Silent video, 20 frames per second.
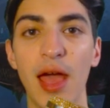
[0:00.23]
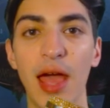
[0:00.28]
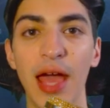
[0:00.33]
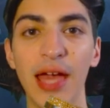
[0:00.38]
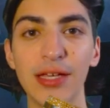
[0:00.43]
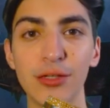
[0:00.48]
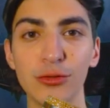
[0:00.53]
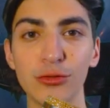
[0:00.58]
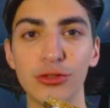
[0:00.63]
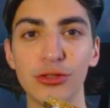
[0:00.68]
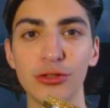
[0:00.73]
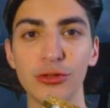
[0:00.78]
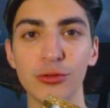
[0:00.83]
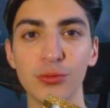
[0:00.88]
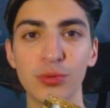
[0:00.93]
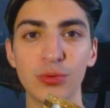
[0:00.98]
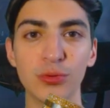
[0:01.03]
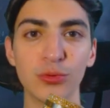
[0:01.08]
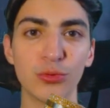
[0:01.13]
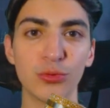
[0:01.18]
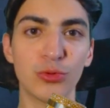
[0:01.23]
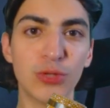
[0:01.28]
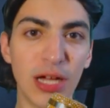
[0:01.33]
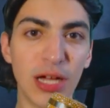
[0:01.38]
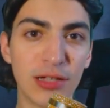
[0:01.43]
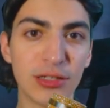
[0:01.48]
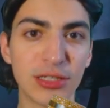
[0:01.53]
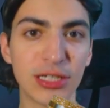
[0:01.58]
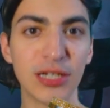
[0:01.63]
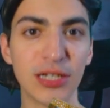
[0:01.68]
Hey YouTube,
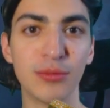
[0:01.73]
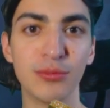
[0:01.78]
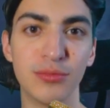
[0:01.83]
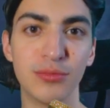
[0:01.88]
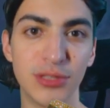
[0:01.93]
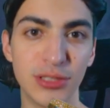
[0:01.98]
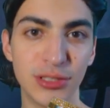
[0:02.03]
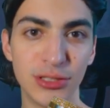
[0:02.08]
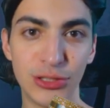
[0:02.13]
welcome